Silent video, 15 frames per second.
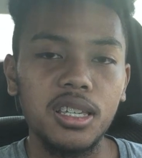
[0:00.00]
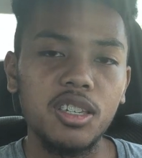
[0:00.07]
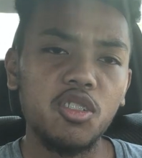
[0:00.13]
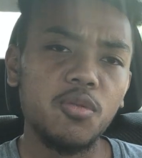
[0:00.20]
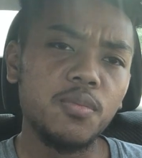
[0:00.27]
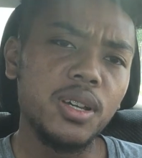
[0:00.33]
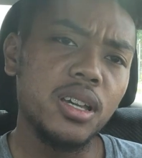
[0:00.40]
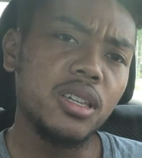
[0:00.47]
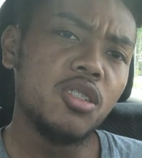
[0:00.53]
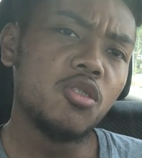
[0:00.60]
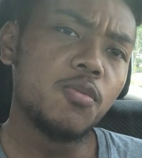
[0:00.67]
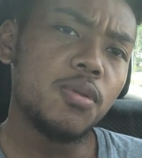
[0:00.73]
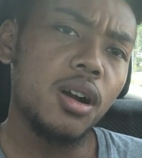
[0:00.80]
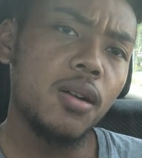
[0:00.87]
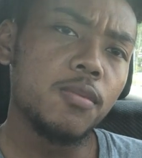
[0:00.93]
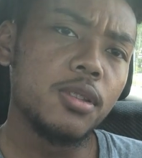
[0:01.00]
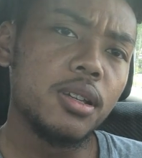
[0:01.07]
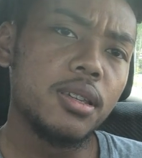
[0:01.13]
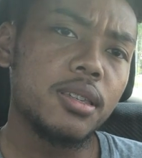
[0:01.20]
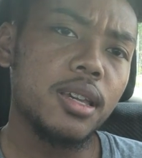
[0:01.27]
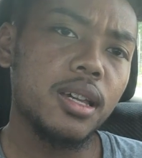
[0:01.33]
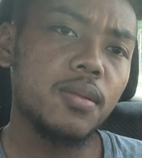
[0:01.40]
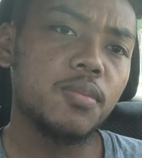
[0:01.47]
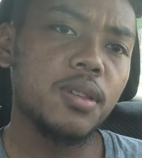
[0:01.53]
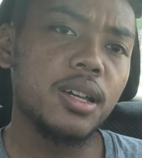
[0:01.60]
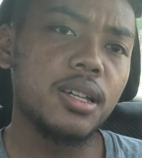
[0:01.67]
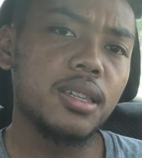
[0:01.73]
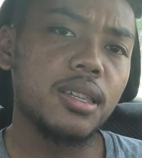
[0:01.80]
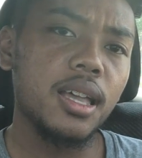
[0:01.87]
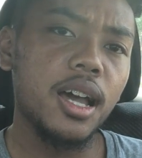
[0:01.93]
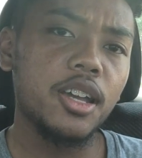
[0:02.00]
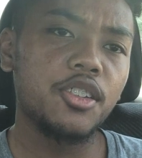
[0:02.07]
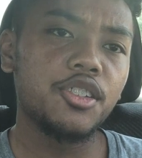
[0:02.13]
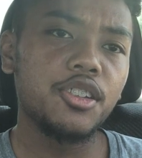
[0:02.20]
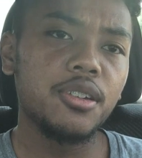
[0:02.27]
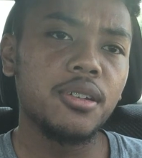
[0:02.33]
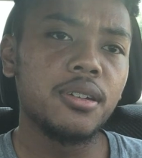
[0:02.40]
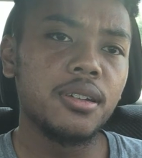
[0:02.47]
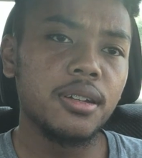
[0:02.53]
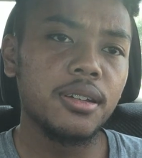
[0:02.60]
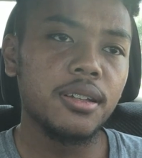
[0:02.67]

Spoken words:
You were probably in second place last year.